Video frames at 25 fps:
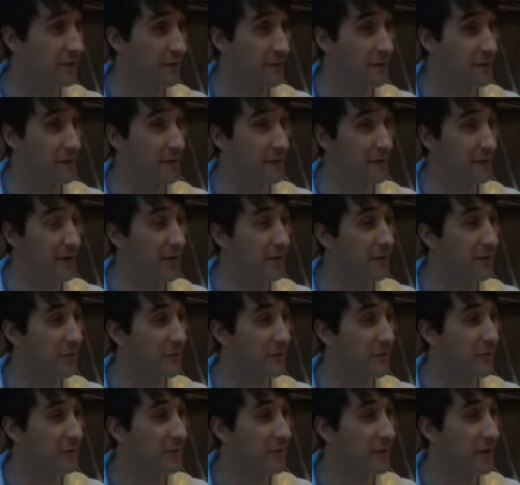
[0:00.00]
See, there you go.
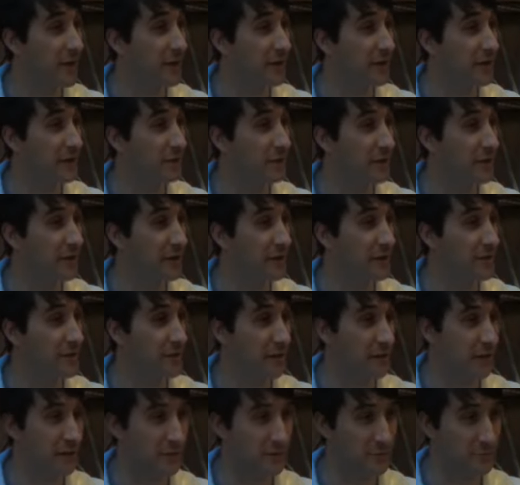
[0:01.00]
Got a new lead
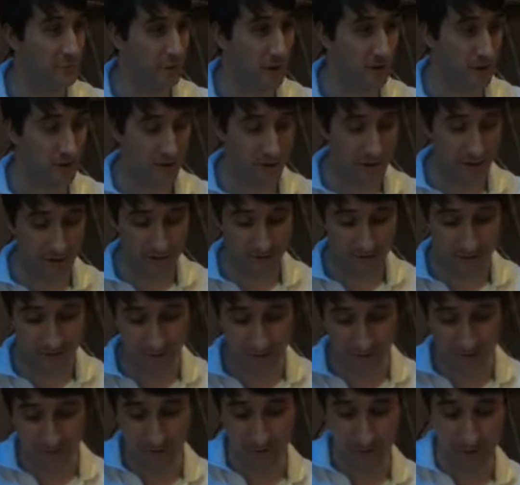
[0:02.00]
guitarist. Prayer
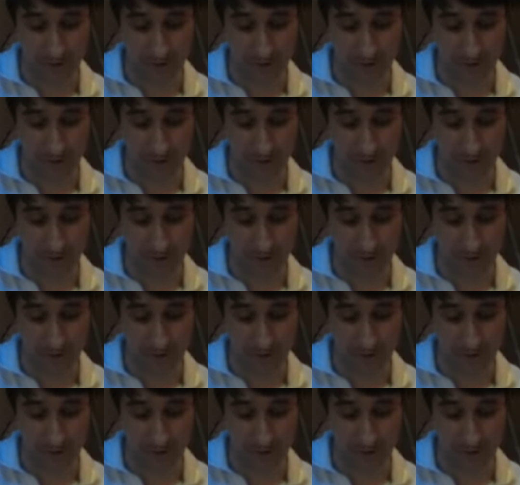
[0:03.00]
answered. So